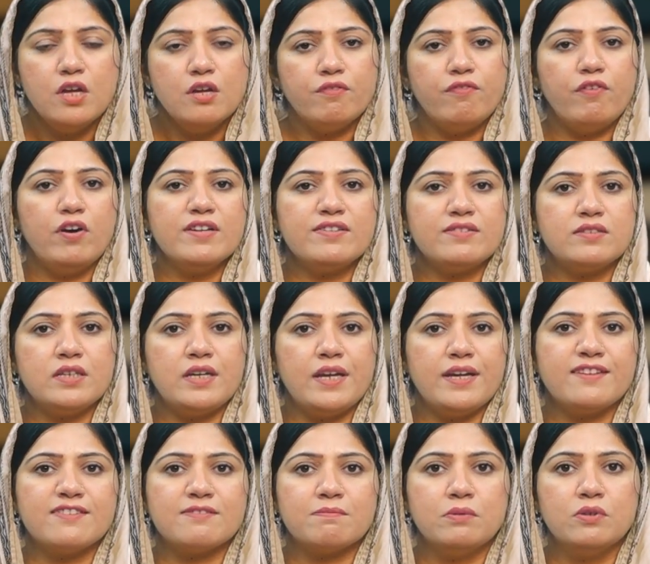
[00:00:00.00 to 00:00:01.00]
Forster
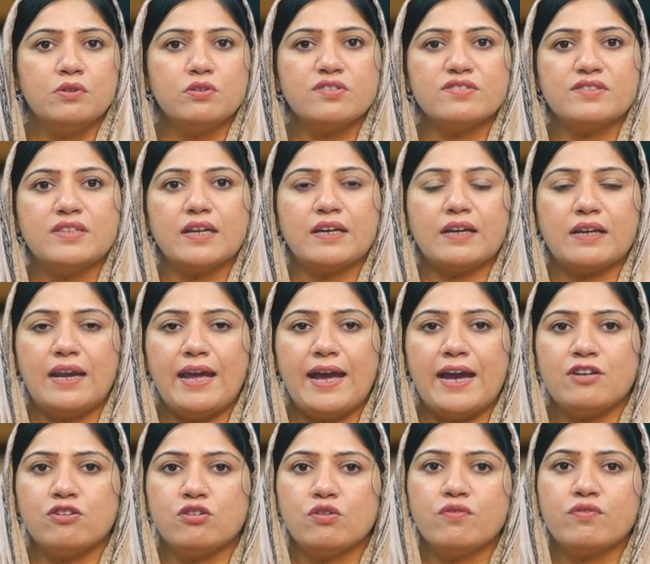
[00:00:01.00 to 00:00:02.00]
explores the
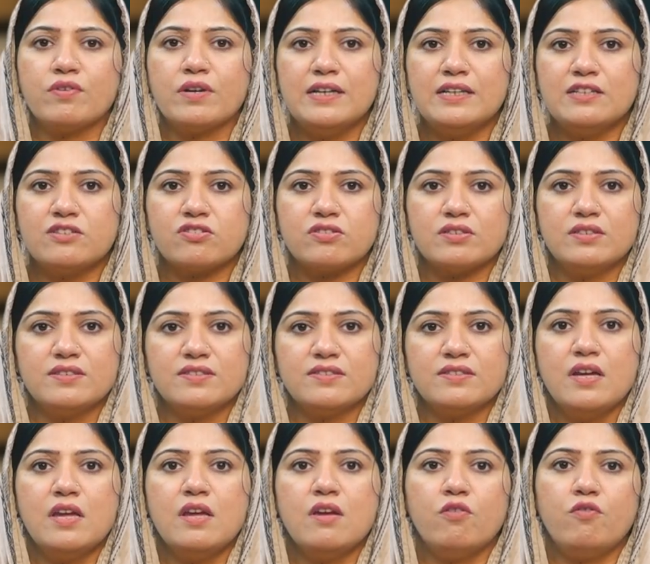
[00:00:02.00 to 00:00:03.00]
clash of cultures,
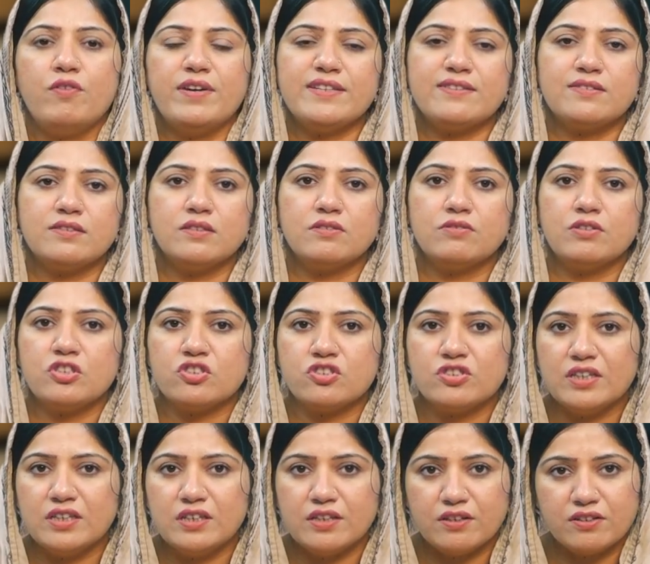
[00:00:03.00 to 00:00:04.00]
Western
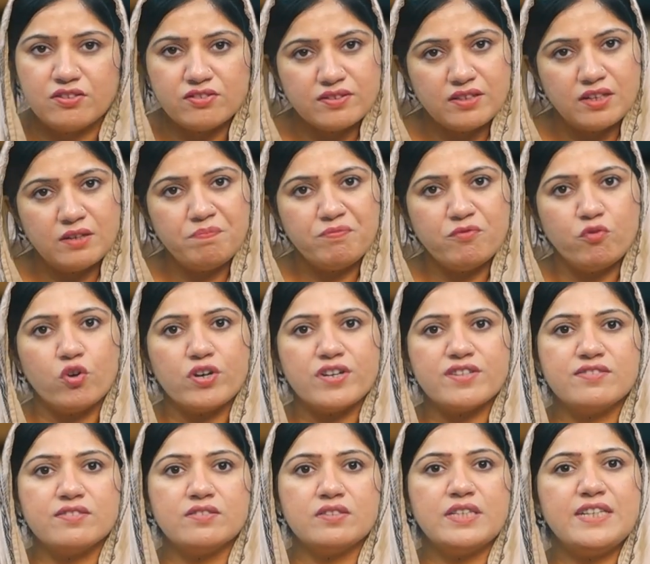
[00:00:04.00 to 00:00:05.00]
rationalism
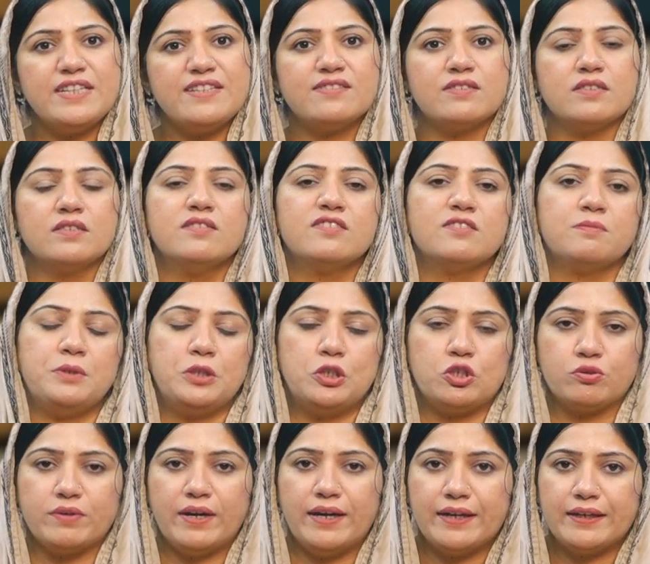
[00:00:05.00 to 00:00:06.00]
versus Eastern
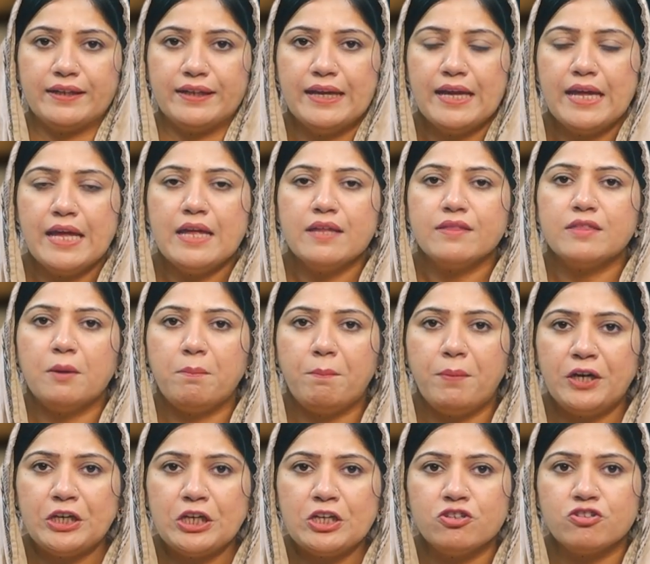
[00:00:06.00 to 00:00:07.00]
spirituality. The
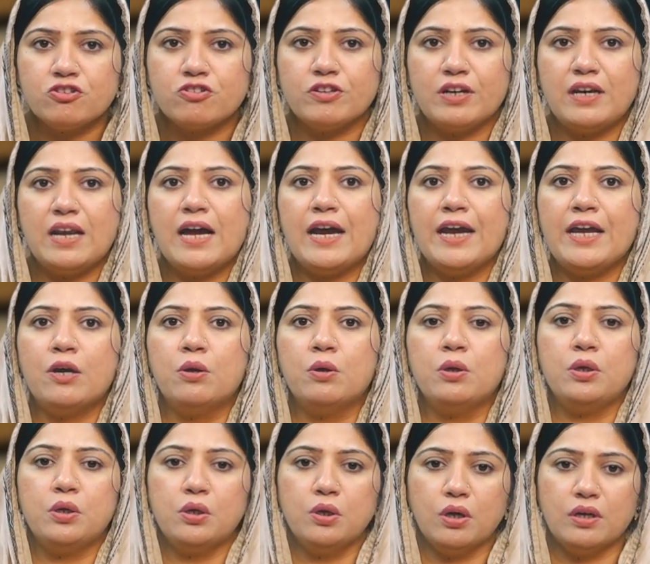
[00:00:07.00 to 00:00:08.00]
British rely
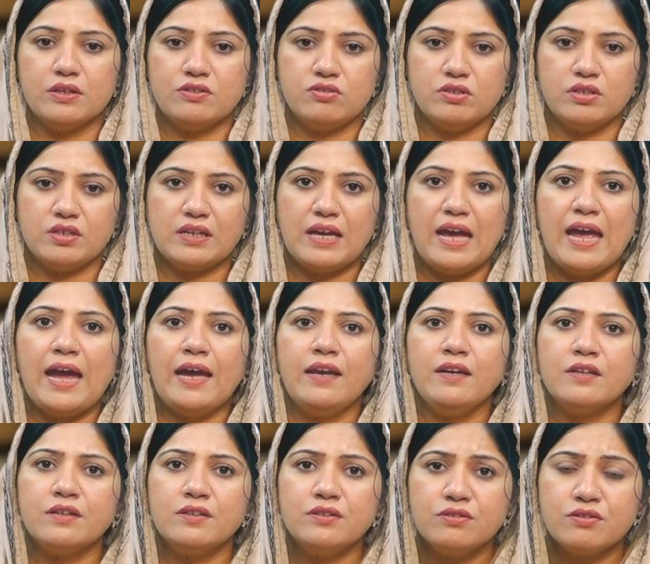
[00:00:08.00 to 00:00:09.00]
on logic
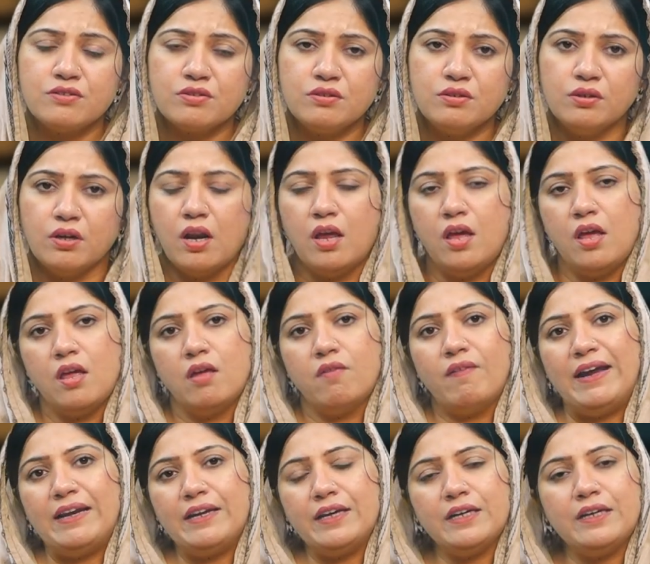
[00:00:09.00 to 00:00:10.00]
and control,
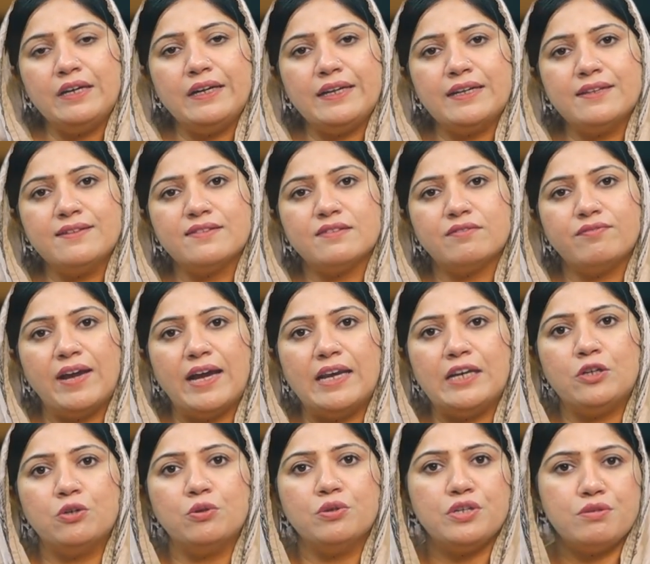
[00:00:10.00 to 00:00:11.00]
while Indians
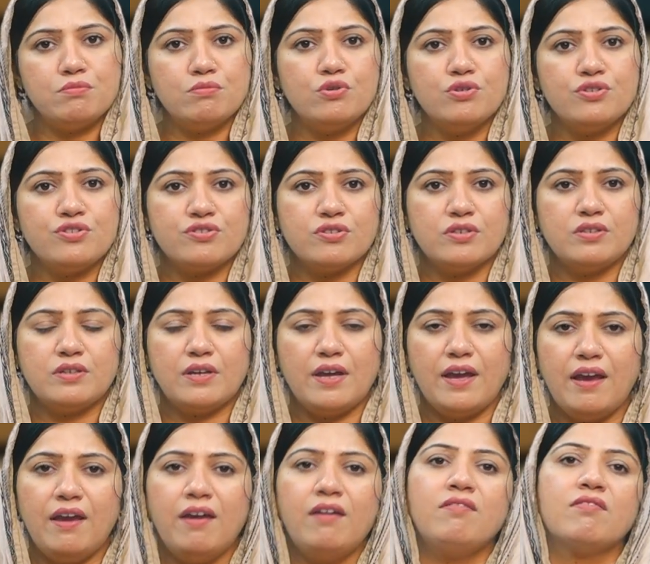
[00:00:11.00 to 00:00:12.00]
value emotion
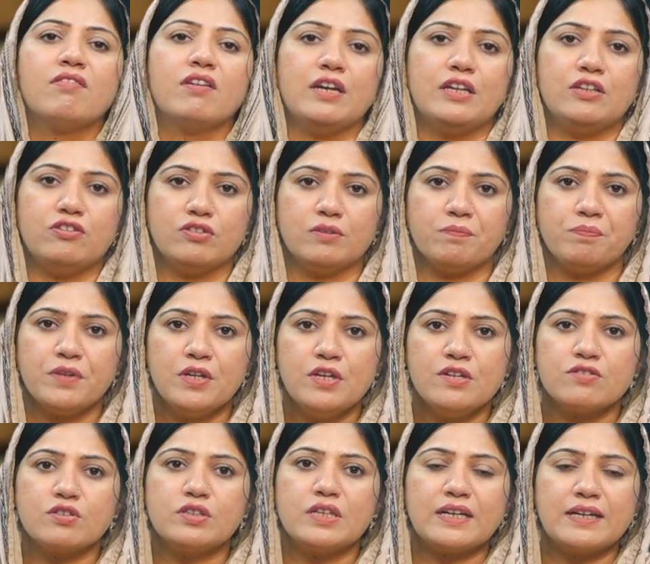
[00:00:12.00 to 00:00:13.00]
and religion.
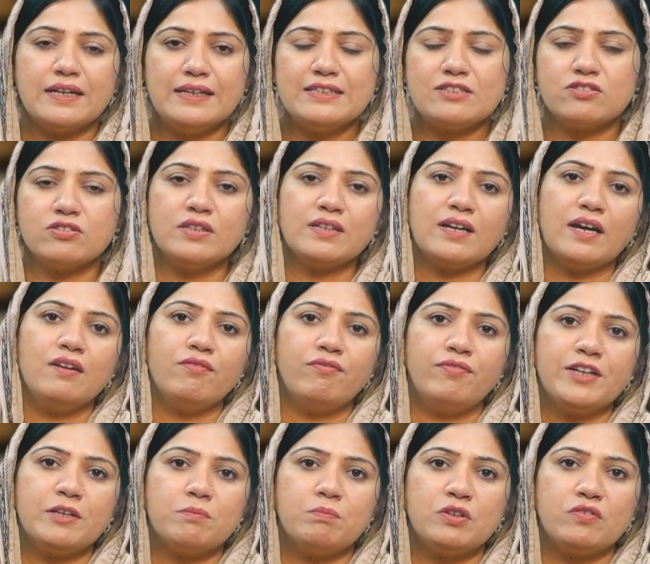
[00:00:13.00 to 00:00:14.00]
So the cultural
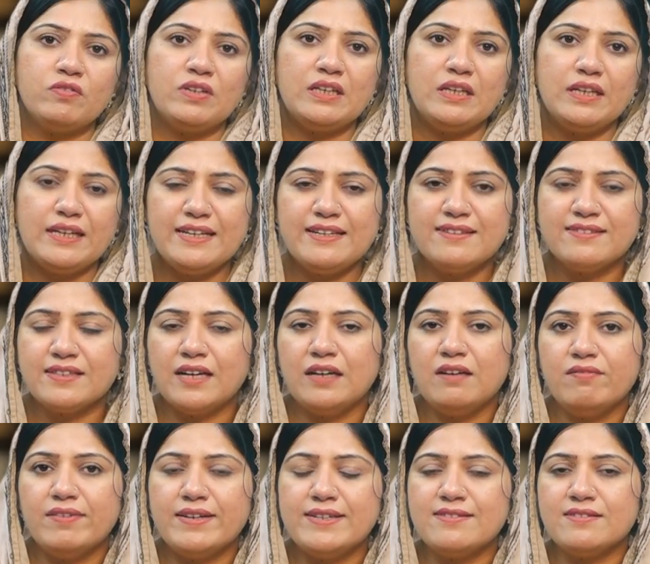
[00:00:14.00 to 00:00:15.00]
conflict between East
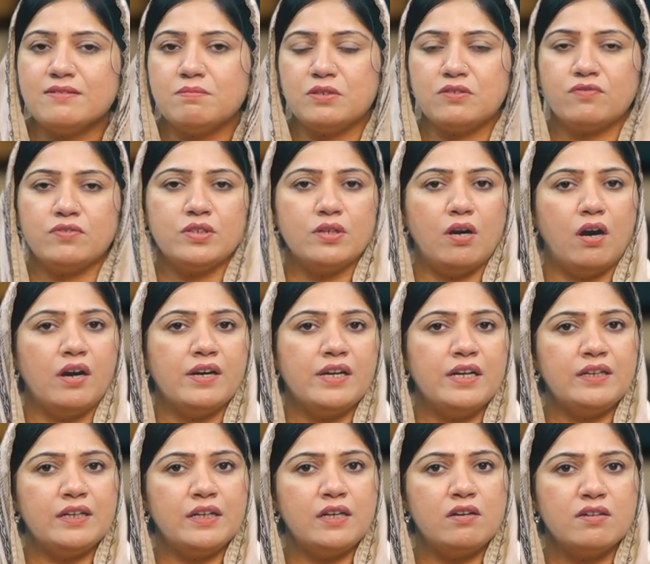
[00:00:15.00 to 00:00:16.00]
and West, between
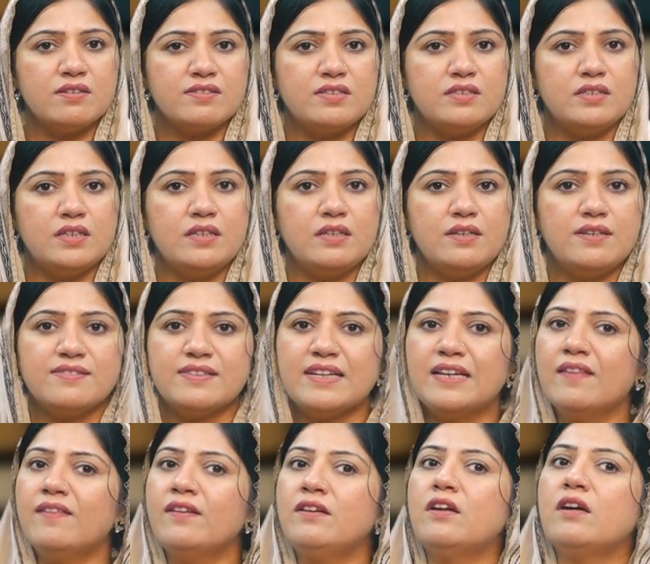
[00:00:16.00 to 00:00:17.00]
Orient and Occident is
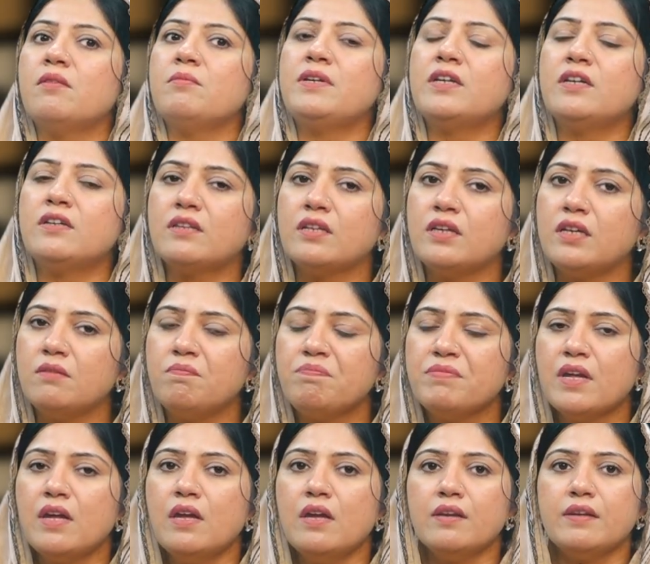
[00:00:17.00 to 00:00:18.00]
another dominant theme
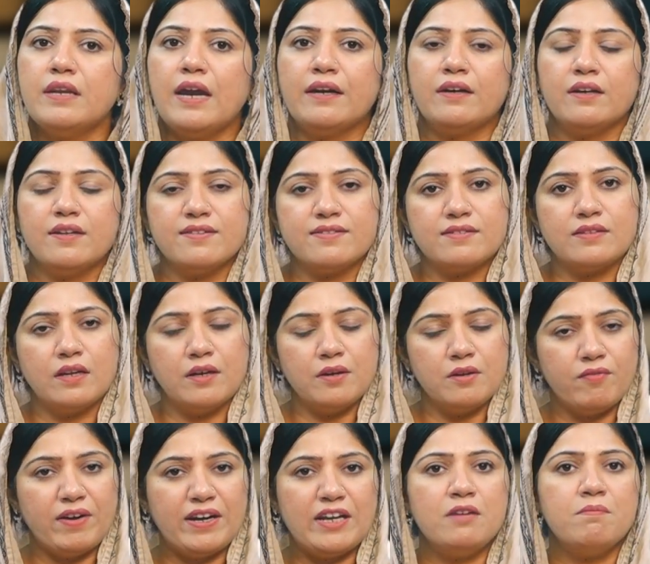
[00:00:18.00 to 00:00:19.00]
that is
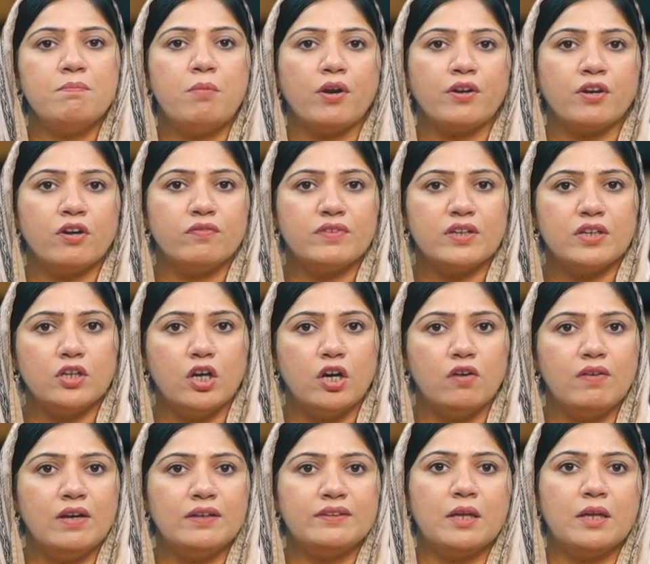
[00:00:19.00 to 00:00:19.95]
very important in the novel.